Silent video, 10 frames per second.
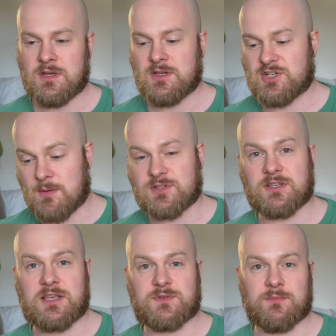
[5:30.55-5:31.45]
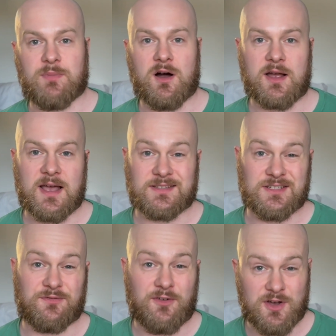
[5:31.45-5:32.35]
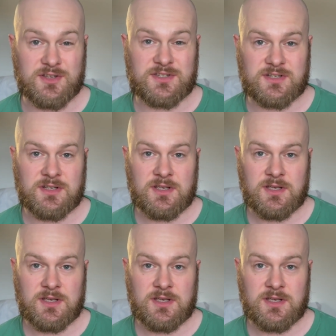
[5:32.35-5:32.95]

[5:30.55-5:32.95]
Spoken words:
Jamison Gibson-Park has his first